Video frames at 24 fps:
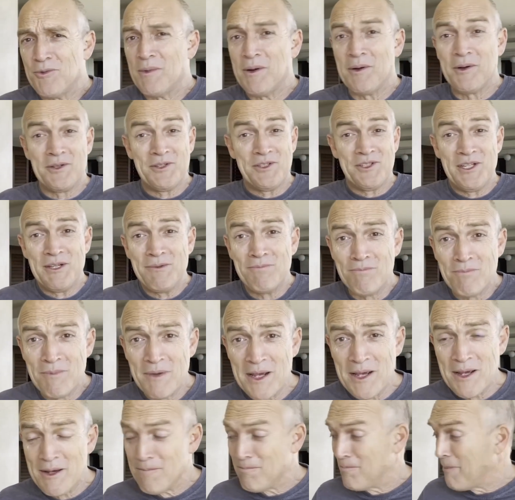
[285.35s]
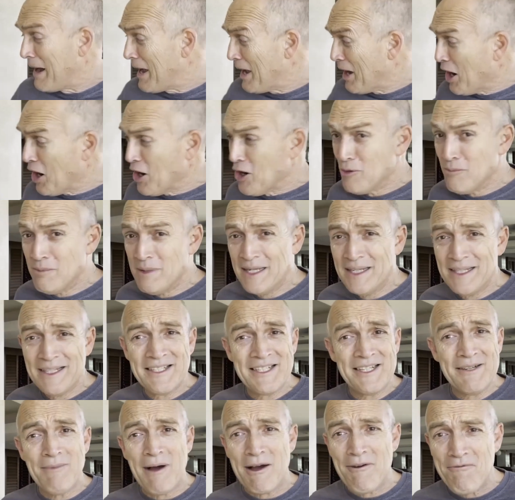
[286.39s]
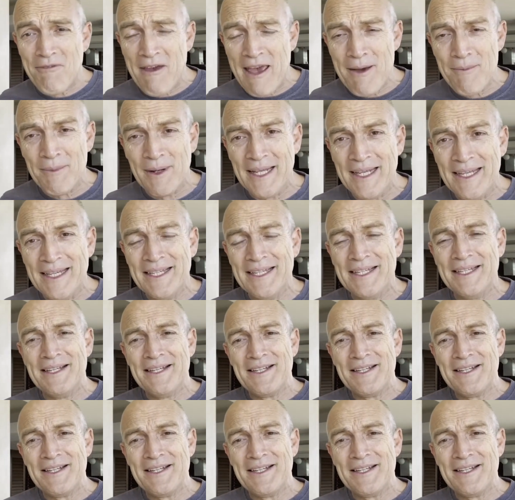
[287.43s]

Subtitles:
We need to see my home, see my family,